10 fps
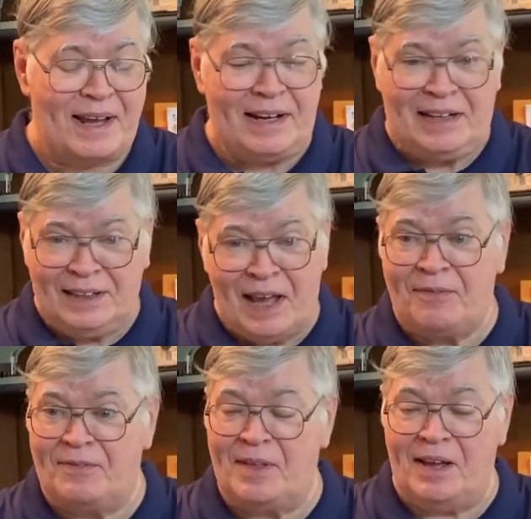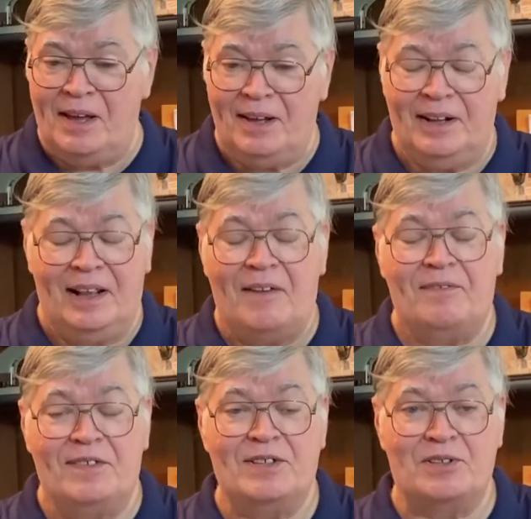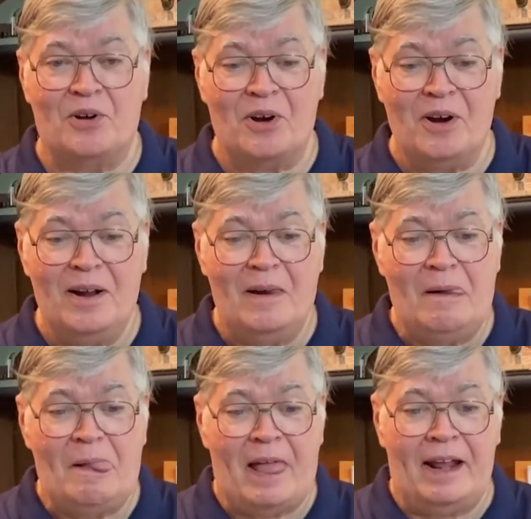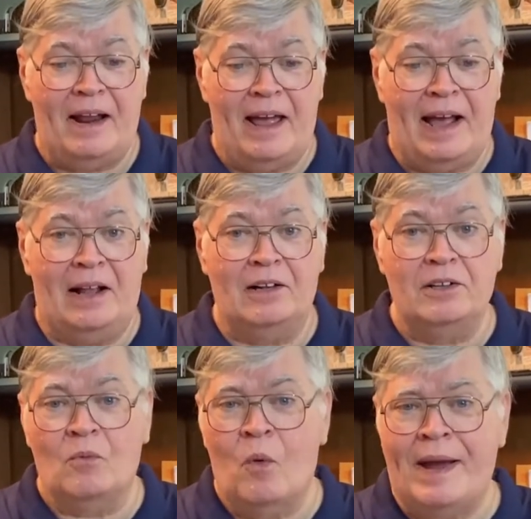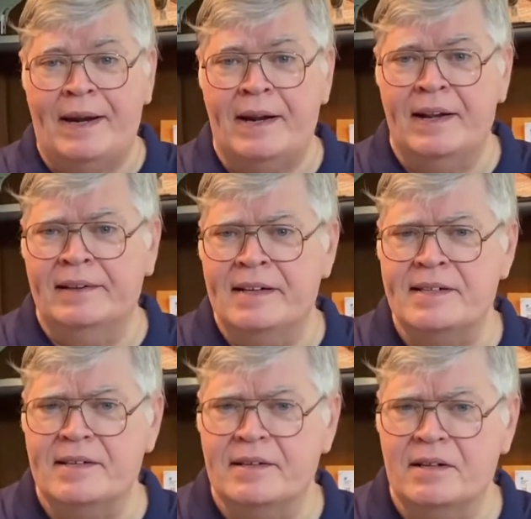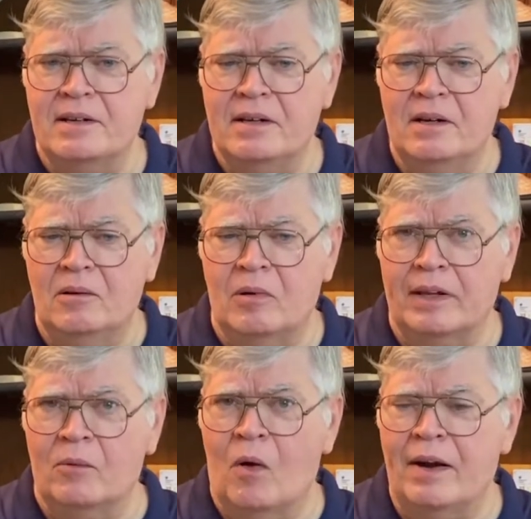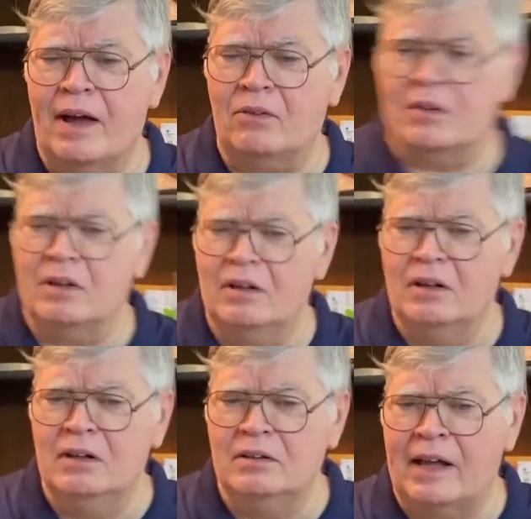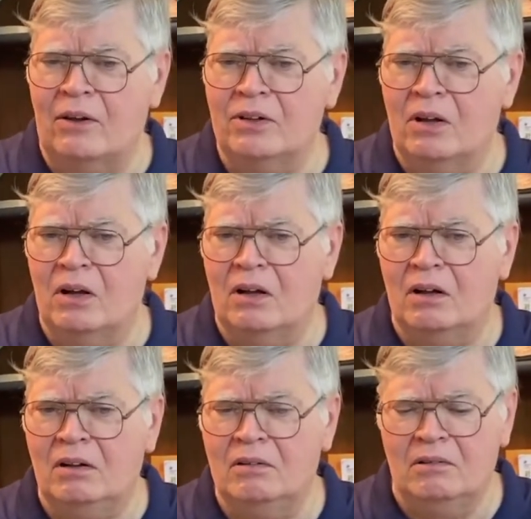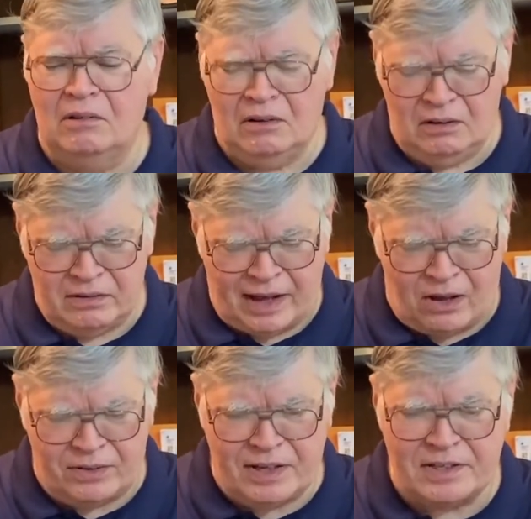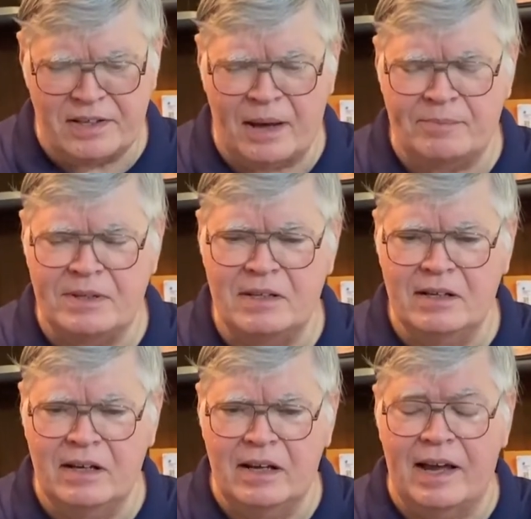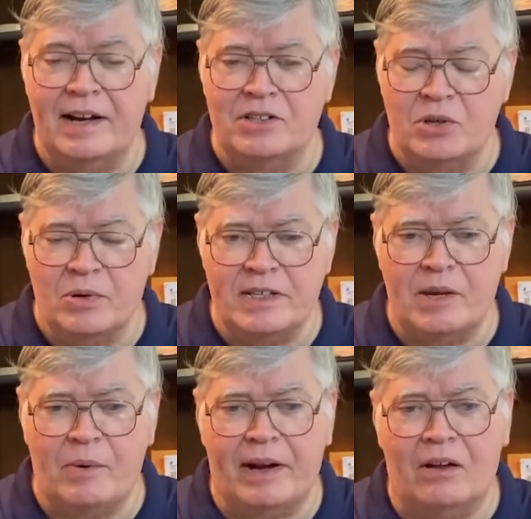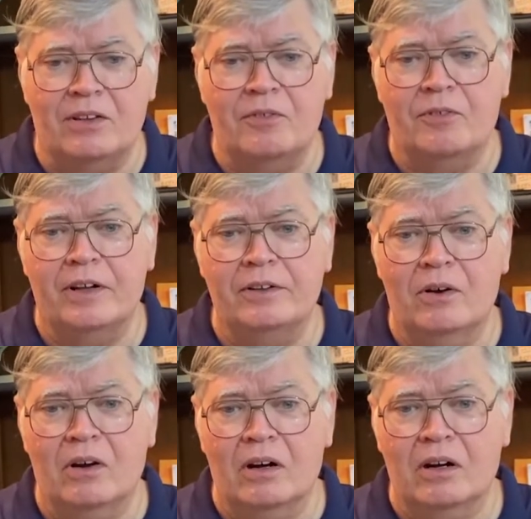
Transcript: and he left the store, and Al waited and listened while he went out down the hall, down the steps, and as soon as he went out the front door,